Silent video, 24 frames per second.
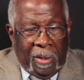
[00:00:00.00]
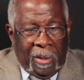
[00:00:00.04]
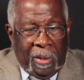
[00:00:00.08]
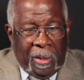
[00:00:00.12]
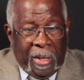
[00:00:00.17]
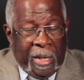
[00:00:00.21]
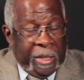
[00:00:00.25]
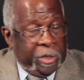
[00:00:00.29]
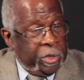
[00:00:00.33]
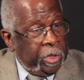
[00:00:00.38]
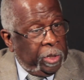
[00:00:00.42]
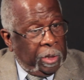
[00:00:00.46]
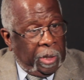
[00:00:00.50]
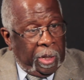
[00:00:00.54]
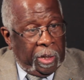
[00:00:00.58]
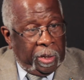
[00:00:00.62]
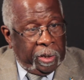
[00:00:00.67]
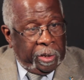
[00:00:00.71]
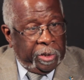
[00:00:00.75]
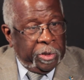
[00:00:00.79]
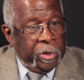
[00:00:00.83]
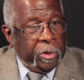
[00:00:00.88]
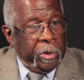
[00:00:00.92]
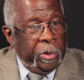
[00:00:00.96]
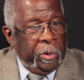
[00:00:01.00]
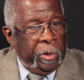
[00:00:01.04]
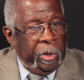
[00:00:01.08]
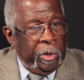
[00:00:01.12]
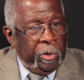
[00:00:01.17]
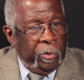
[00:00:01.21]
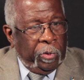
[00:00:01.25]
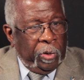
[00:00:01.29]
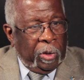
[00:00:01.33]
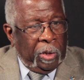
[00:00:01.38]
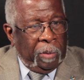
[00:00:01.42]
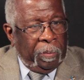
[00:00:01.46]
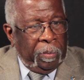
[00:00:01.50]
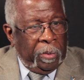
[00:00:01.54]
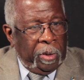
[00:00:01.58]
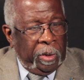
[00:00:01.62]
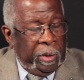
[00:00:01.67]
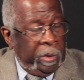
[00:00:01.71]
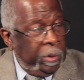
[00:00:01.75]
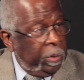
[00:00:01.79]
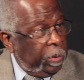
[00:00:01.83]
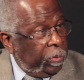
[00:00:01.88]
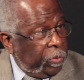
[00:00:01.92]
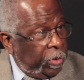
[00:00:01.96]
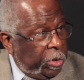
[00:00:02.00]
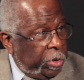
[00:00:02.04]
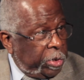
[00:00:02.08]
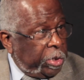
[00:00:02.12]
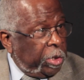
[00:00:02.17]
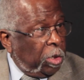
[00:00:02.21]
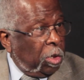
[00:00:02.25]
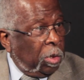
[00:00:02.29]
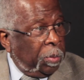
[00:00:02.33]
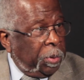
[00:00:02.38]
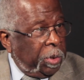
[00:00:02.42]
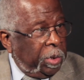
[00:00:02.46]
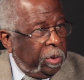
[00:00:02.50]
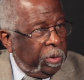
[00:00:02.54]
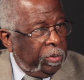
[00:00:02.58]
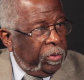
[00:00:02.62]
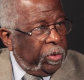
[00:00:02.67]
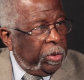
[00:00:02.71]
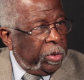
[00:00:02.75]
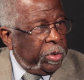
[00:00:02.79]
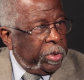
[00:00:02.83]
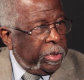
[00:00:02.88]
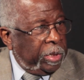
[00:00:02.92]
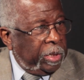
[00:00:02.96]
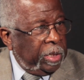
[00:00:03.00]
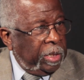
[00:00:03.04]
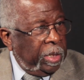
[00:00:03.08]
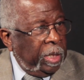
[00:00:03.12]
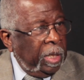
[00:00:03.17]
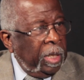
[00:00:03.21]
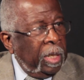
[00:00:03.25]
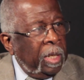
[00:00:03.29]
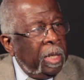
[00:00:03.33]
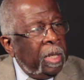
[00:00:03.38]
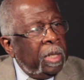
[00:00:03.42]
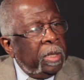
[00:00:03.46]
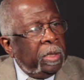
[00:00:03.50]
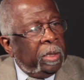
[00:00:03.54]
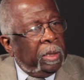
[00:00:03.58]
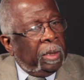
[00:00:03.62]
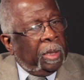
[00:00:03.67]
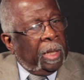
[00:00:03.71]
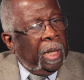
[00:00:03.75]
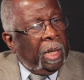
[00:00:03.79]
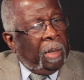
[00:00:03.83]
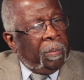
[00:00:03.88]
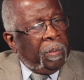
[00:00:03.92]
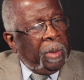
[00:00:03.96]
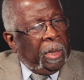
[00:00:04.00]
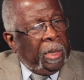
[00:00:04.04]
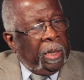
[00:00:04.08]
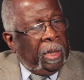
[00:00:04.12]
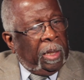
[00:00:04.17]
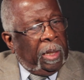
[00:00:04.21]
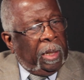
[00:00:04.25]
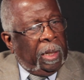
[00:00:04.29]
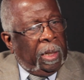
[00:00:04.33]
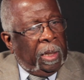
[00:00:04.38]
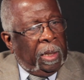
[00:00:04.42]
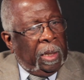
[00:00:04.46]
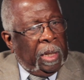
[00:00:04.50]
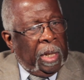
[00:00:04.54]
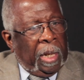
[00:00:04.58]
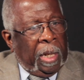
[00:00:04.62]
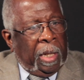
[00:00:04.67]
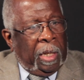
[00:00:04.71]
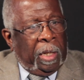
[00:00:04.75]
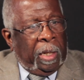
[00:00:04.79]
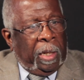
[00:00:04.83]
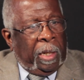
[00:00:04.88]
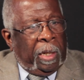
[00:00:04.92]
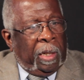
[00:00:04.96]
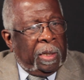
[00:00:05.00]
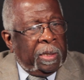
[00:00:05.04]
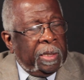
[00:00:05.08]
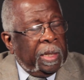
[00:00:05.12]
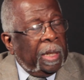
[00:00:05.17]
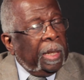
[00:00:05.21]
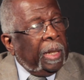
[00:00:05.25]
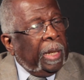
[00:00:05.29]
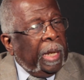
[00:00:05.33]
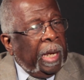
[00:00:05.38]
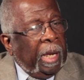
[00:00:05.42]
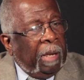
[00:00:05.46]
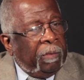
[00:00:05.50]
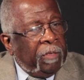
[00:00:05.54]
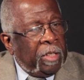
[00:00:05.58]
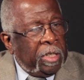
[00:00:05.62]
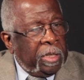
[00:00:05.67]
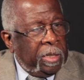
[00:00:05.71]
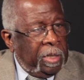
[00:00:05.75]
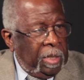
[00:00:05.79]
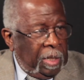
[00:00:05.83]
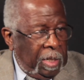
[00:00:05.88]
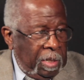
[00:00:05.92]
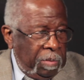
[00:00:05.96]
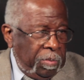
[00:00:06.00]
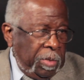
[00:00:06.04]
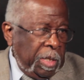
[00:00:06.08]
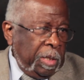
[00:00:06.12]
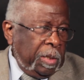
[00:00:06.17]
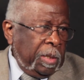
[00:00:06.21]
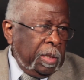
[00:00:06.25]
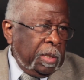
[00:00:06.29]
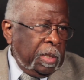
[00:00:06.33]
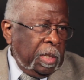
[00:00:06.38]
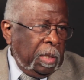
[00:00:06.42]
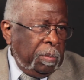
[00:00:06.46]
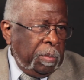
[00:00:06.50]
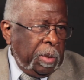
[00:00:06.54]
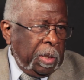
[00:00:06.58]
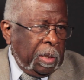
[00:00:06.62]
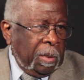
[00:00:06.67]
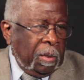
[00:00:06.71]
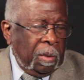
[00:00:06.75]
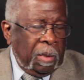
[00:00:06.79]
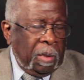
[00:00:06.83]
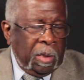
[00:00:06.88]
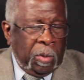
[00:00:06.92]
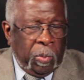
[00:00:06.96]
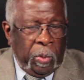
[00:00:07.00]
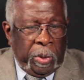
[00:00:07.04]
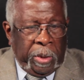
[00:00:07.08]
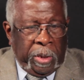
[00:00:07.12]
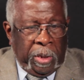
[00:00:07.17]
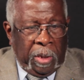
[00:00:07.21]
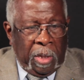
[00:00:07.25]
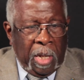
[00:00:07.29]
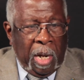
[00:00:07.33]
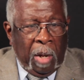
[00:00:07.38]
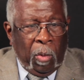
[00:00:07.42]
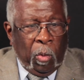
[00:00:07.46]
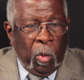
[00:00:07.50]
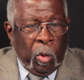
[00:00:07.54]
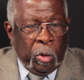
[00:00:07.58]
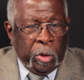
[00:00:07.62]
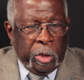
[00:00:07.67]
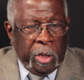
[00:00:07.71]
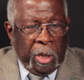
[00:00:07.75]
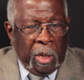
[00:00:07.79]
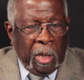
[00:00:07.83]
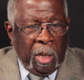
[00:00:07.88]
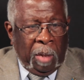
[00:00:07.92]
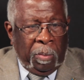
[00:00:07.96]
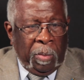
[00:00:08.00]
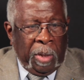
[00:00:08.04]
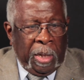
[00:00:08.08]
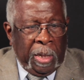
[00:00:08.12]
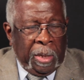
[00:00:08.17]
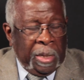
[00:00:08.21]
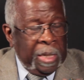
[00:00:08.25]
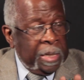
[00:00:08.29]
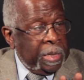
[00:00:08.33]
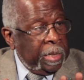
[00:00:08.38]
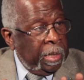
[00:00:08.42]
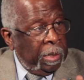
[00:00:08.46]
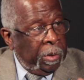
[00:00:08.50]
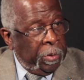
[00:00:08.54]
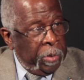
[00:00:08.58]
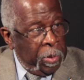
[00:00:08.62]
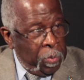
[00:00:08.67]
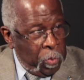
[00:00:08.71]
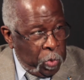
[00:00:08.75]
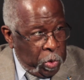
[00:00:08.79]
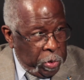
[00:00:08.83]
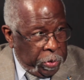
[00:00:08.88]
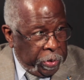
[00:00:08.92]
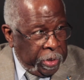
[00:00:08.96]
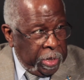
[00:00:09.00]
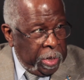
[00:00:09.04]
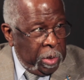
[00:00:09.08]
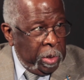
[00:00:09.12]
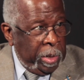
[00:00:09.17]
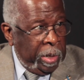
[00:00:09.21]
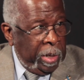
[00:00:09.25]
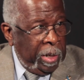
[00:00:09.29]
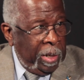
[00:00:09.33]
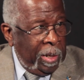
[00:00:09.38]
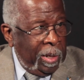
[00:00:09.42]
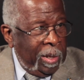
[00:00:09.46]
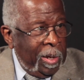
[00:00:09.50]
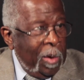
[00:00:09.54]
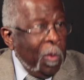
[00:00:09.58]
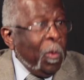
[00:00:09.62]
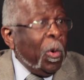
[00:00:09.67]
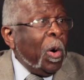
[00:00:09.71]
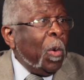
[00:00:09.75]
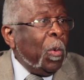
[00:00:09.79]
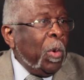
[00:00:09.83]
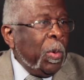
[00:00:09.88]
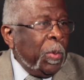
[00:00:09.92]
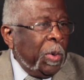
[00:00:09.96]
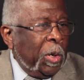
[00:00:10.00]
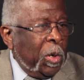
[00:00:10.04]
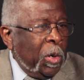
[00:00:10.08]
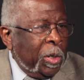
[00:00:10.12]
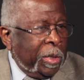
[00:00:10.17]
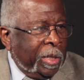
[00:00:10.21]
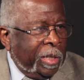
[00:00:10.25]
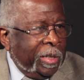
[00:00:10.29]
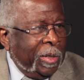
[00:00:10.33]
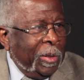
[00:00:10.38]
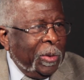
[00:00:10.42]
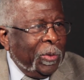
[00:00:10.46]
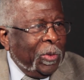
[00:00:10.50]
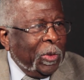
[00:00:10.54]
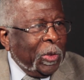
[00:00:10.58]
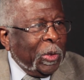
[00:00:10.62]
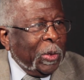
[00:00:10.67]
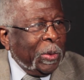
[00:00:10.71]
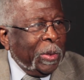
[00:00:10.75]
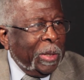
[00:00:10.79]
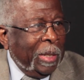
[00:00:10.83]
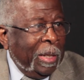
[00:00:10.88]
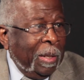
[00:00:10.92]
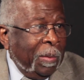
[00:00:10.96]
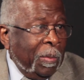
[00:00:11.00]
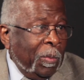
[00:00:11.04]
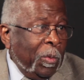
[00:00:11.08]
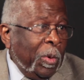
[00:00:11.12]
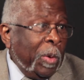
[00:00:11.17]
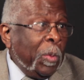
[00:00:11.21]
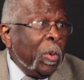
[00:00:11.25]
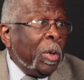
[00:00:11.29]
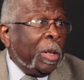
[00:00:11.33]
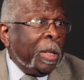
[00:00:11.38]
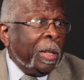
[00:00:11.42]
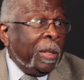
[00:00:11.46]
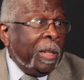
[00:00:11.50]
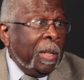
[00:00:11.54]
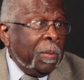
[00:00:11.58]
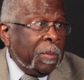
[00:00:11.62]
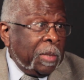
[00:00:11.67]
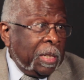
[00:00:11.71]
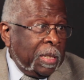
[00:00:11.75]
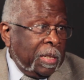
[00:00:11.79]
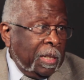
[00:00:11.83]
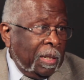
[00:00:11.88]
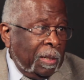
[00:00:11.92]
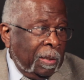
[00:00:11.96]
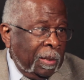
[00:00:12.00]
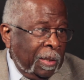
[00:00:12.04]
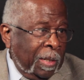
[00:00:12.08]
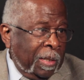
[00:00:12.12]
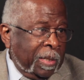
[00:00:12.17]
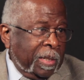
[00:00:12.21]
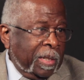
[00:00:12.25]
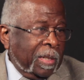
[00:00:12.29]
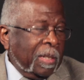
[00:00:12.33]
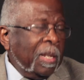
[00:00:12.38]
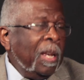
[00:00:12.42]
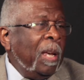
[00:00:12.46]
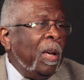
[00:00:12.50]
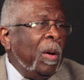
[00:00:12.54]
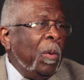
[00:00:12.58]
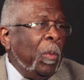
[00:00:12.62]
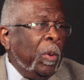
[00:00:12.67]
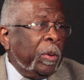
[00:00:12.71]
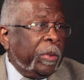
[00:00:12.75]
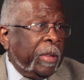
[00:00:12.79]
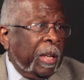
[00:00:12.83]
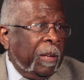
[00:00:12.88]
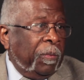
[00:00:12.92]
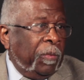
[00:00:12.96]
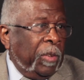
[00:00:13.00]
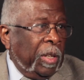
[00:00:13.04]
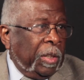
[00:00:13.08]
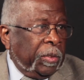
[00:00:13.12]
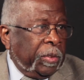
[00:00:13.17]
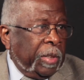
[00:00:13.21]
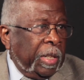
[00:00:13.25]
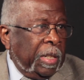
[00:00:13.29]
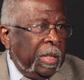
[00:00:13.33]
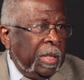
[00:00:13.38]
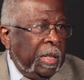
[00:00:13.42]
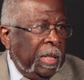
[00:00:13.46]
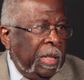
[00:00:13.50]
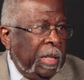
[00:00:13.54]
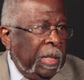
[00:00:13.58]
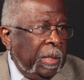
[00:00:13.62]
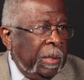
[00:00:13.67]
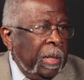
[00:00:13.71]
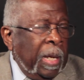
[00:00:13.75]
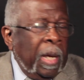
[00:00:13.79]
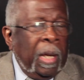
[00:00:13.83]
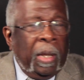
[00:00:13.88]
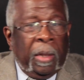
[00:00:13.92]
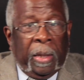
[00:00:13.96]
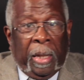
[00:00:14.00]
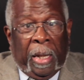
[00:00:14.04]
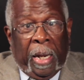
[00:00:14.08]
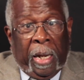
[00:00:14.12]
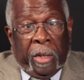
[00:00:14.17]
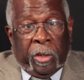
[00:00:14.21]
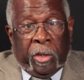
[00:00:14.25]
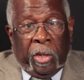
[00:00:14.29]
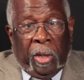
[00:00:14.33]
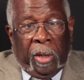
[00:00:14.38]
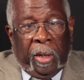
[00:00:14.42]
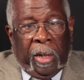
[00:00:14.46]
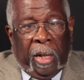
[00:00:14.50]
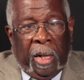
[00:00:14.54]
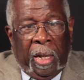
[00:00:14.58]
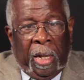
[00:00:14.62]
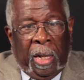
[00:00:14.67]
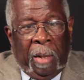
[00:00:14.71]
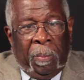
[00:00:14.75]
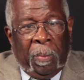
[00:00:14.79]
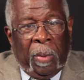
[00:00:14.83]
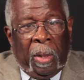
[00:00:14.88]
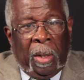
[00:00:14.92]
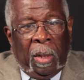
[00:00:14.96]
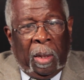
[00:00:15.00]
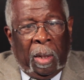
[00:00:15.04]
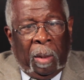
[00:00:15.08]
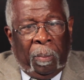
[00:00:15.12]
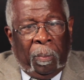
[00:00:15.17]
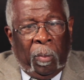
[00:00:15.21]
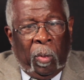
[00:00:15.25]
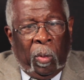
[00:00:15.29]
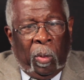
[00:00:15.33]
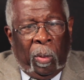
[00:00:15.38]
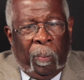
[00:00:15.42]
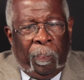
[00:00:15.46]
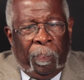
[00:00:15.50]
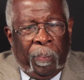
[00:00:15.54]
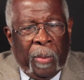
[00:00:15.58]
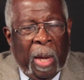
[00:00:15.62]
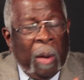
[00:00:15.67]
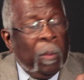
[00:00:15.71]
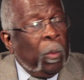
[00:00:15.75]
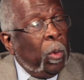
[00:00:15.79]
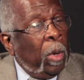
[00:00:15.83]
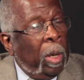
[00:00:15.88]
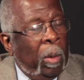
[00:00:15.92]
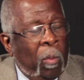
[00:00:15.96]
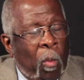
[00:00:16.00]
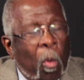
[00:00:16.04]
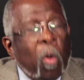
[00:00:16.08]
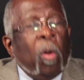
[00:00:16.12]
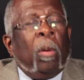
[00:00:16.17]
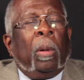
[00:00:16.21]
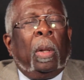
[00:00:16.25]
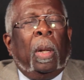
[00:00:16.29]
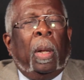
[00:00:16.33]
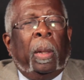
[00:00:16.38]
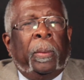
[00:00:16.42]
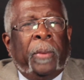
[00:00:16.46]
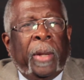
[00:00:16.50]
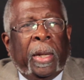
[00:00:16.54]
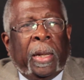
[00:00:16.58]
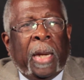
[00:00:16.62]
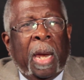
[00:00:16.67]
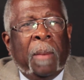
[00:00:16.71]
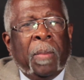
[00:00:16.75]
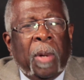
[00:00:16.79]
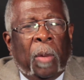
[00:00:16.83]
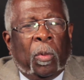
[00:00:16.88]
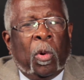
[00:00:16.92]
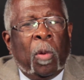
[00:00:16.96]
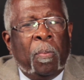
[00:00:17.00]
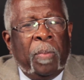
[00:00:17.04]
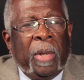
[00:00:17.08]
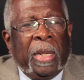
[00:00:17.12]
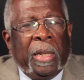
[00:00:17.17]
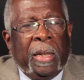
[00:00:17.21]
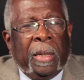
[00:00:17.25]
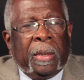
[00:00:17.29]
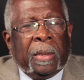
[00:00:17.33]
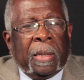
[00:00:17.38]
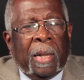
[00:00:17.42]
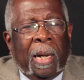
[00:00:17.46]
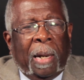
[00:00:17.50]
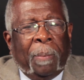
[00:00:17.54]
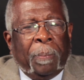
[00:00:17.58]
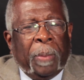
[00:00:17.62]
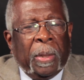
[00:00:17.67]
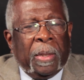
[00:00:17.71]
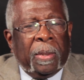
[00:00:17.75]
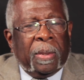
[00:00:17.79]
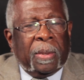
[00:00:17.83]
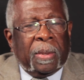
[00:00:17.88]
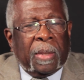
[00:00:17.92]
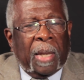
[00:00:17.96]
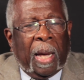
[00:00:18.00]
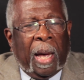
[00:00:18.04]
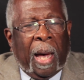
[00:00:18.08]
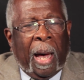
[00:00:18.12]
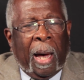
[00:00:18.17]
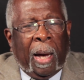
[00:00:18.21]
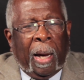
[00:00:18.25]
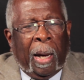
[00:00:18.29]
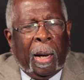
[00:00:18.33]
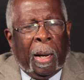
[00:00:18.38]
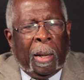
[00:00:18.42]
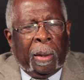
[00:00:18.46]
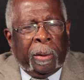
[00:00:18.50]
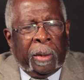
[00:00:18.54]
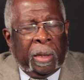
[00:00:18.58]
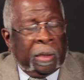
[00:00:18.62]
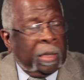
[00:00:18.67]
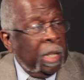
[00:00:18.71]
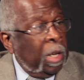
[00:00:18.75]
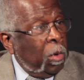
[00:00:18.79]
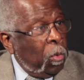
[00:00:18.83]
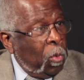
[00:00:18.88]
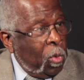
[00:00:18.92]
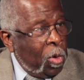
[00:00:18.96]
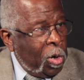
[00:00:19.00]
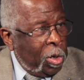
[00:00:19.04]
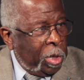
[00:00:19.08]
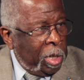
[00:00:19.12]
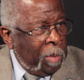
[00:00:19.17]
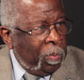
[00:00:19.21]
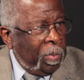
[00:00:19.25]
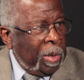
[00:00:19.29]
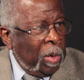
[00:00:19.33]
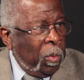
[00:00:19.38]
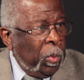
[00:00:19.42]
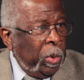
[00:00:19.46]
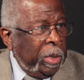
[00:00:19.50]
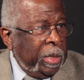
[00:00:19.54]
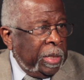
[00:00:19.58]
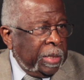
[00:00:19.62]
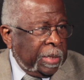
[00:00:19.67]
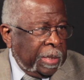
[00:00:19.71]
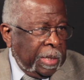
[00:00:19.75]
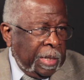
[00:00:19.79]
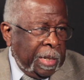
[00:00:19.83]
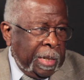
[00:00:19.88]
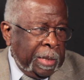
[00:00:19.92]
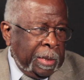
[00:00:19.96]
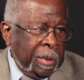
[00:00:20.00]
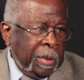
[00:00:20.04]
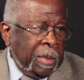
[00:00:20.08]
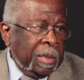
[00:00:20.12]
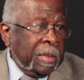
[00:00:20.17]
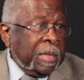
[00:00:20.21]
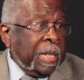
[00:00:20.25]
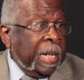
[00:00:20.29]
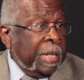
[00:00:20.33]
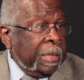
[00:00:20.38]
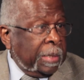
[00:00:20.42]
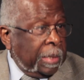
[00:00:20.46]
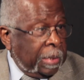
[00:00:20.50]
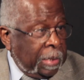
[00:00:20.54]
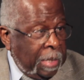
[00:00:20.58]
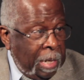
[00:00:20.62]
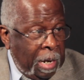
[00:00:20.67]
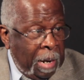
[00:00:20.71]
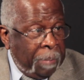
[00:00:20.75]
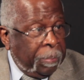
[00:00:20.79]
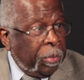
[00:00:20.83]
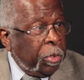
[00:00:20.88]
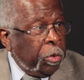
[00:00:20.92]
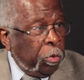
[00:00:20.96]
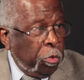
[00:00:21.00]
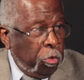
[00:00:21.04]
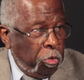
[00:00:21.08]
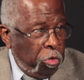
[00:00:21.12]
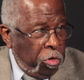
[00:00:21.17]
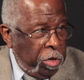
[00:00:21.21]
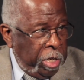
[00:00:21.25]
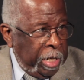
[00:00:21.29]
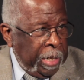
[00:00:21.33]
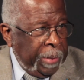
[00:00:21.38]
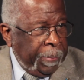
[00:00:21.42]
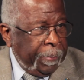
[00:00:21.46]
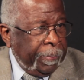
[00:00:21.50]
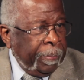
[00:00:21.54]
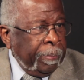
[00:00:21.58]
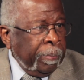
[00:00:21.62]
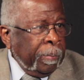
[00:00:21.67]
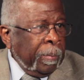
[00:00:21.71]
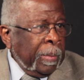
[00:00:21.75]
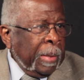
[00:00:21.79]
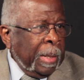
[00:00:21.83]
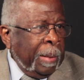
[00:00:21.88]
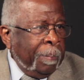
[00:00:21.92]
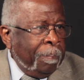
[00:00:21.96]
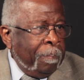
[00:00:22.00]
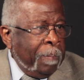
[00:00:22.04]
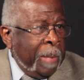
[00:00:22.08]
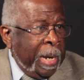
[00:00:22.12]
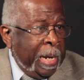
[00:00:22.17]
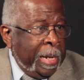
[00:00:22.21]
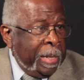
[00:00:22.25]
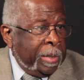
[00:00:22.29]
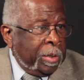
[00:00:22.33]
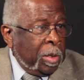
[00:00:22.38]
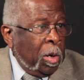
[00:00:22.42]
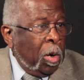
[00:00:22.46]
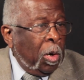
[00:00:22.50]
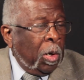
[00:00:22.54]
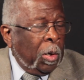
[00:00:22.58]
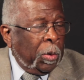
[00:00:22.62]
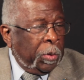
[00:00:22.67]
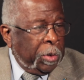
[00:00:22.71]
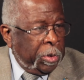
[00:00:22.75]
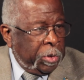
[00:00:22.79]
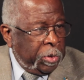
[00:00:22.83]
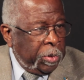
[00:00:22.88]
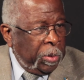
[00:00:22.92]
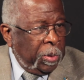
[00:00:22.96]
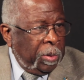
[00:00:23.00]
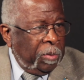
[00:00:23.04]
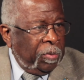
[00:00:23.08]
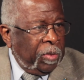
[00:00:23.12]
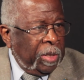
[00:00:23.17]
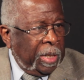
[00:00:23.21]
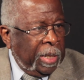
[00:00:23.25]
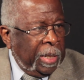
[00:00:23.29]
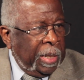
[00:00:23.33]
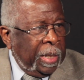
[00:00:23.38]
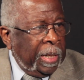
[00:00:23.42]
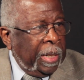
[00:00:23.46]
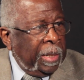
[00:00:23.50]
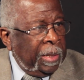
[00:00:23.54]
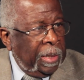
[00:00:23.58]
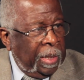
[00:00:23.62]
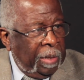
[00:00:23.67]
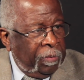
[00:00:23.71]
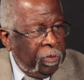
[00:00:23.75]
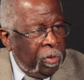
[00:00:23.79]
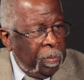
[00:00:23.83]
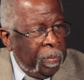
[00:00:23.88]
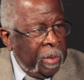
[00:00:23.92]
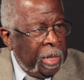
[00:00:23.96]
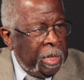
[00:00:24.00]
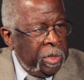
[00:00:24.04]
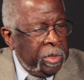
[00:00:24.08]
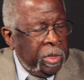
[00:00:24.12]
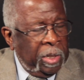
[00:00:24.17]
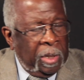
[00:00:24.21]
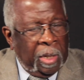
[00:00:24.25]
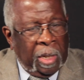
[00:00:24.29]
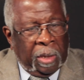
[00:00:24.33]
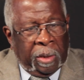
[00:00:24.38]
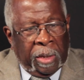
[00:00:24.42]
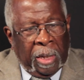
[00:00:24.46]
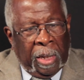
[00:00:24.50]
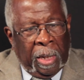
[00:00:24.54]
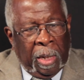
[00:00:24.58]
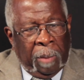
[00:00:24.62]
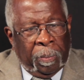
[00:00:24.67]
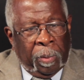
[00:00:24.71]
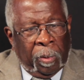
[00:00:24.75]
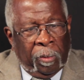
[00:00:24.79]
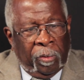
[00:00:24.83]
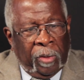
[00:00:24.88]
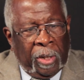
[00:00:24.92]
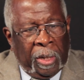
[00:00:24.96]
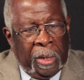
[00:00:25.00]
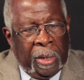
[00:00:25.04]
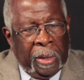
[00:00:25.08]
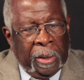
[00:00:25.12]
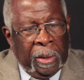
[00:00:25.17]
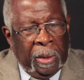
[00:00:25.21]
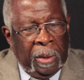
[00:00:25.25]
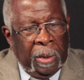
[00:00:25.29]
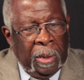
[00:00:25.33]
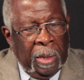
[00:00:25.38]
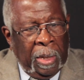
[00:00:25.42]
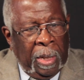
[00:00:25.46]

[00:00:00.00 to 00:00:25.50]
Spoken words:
actually hired a student from the Auburn University to come in and canvass the community, because we did not want to come in and tell them what we were going to do for them. We wanted them to tell us what they felt they need. They actually came up with many topics that they wanted, but we decided to take the top 3 based on the survey and the information that they had provided.